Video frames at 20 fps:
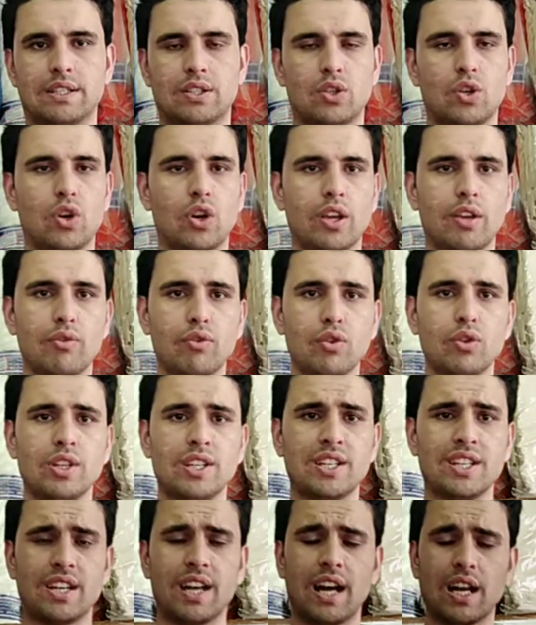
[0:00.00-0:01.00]
So if you
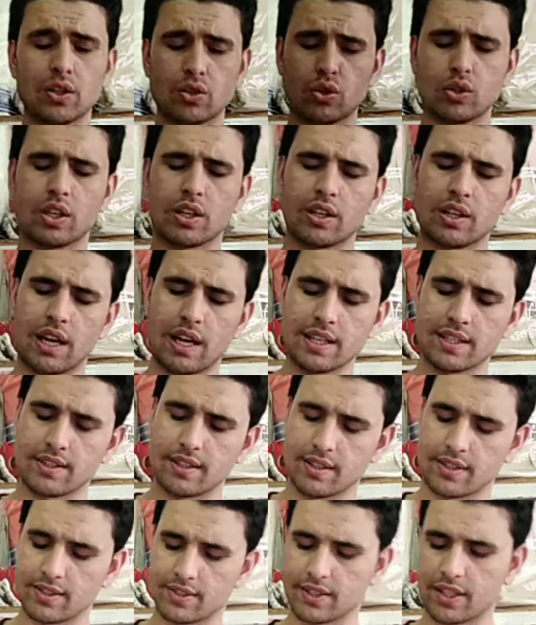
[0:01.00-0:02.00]
need it also
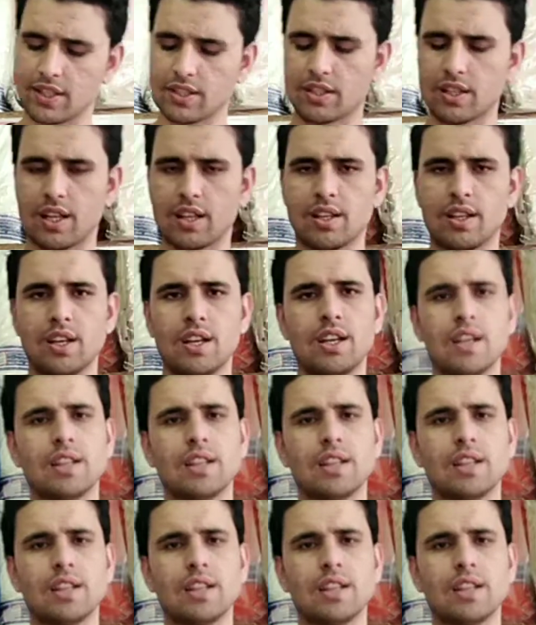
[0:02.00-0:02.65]
the stretch tent,